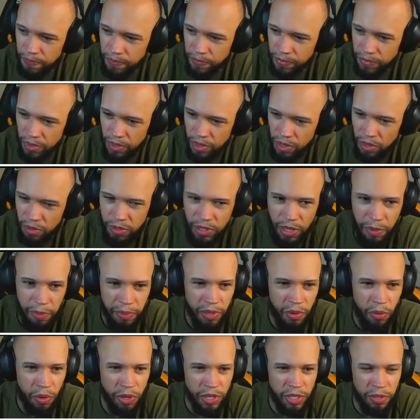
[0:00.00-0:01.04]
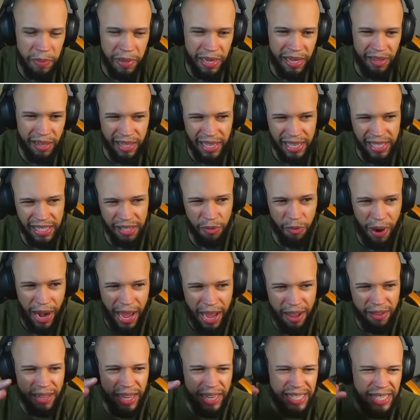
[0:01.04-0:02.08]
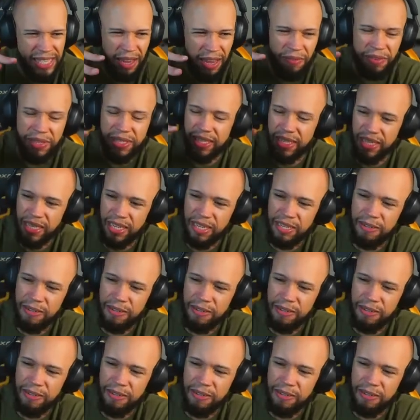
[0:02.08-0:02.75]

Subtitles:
You typically want to be at least around like 17,